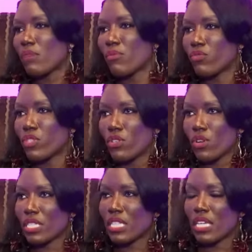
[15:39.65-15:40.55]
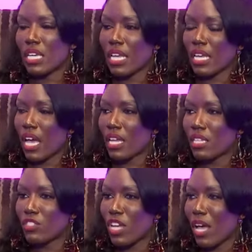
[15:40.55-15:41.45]
I moved to New York City and I got
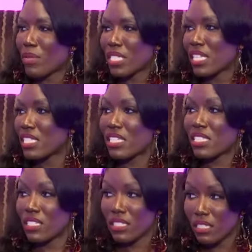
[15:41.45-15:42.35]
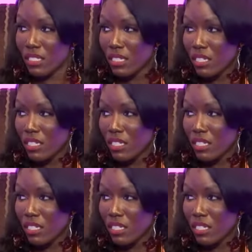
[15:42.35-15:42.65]
a job as an assistant